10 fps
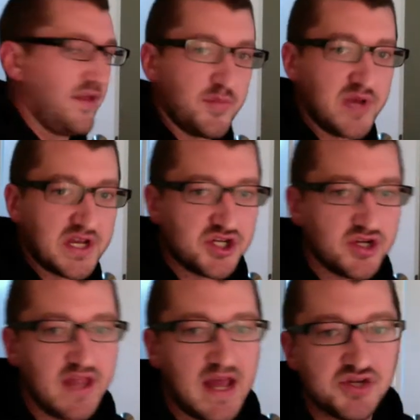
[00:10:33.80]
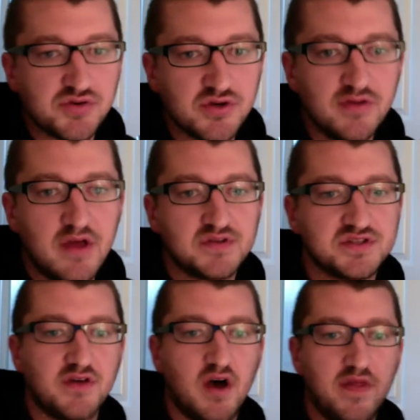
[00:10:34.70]
picture that I drew that was a
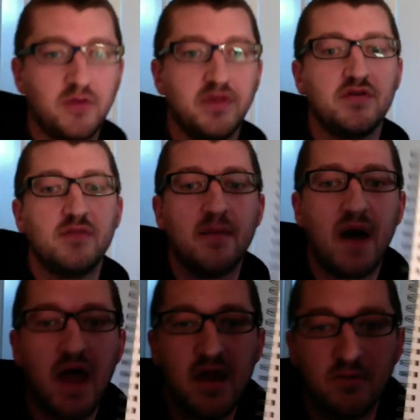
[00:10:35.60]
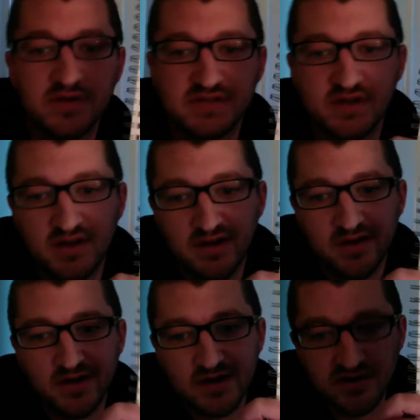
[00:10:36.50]
thought that went through my mind was,
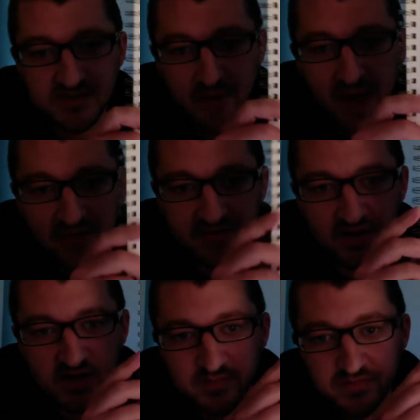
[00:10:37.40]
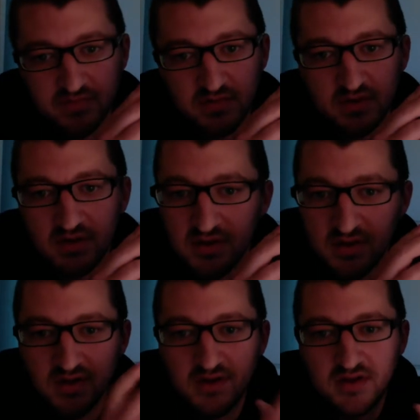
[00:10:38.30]
here's a bathtub.
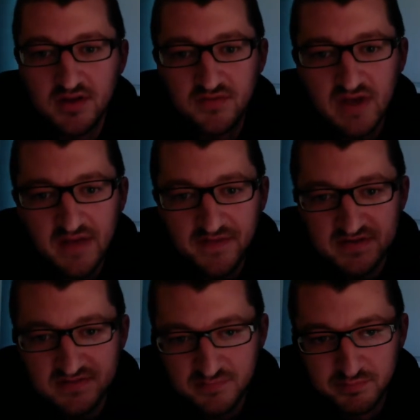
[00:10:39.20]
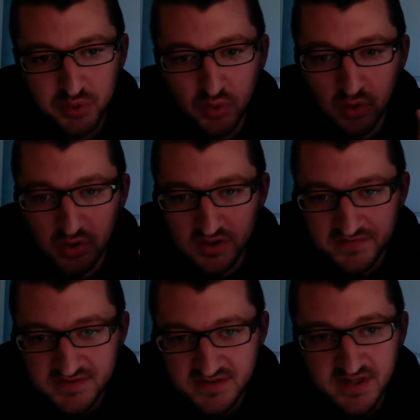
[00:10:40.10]
You've got this pool of
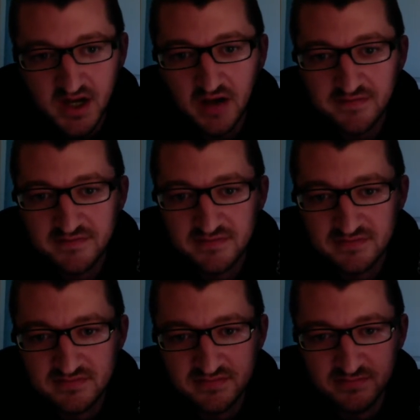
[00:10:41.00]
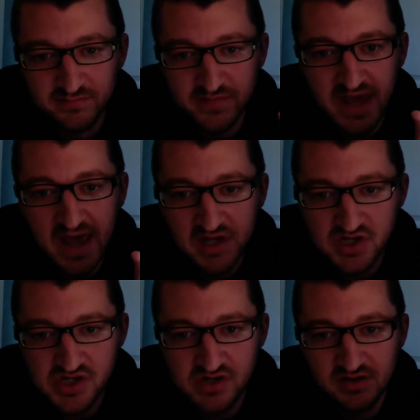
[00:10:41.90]
stuff,
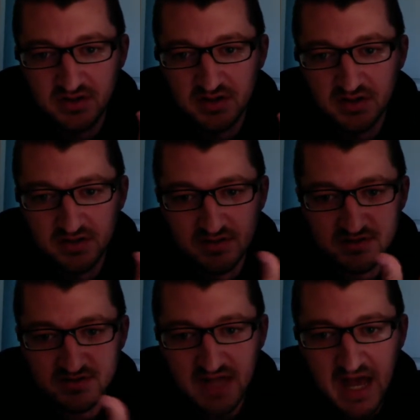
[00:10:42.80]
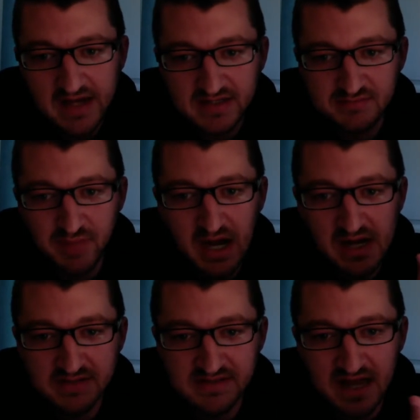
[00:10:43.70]
cash, stocks,
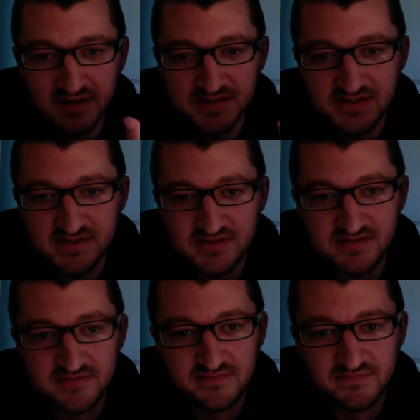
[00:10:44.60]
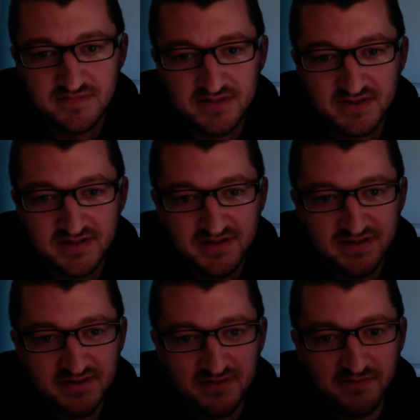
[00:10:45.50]
bonds, houses,
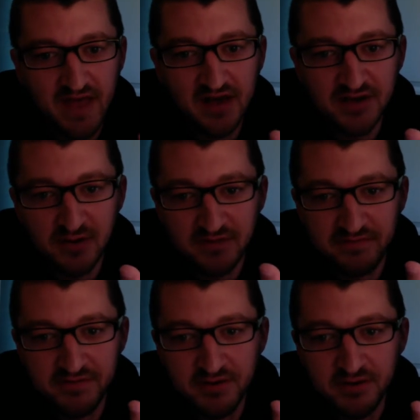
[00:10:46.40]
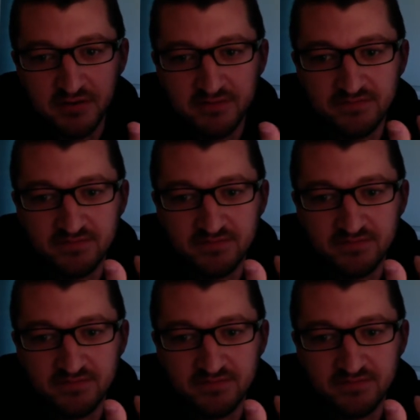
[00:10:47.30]
value on food,